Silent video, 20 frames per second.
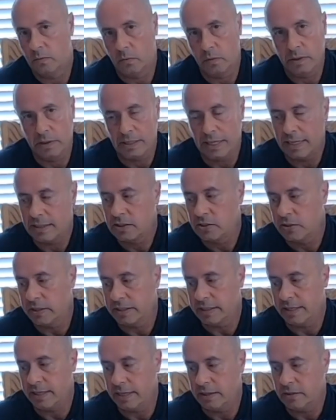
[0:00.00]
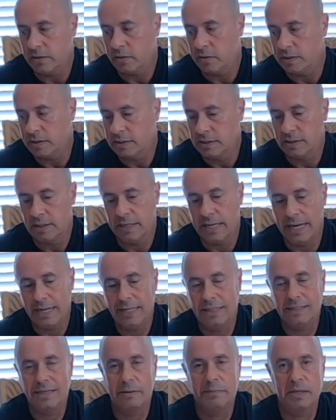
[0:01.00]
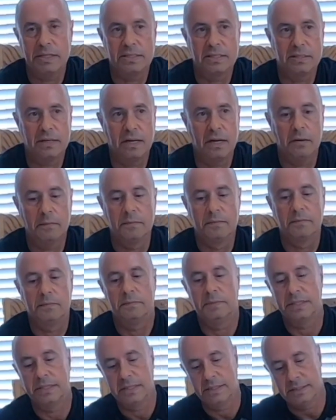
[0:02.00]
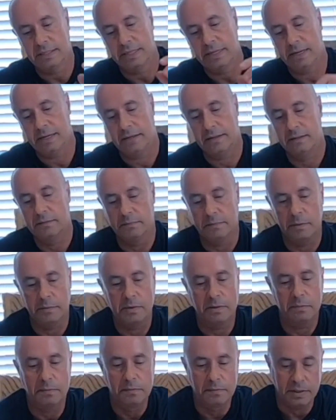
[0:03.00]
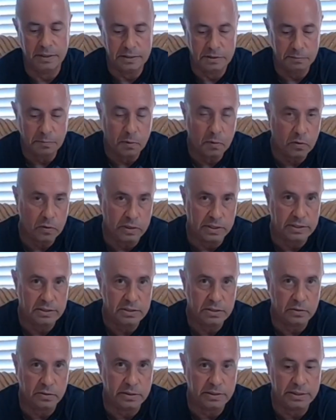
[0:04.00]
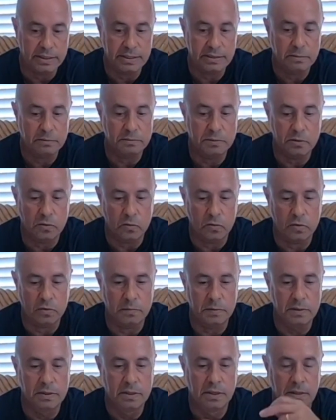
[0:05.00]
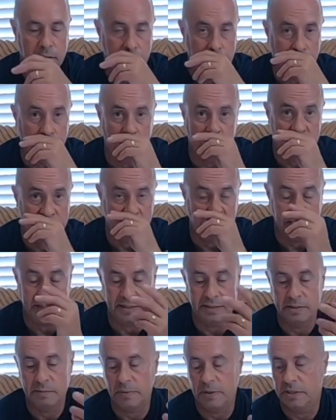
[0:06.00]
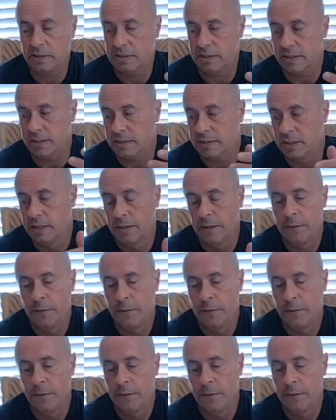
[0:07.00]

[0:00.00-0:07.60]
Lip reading: One last trick that I do is anytime I stop, because again, remember it's porous, so it does absorb moisture like a sponge does.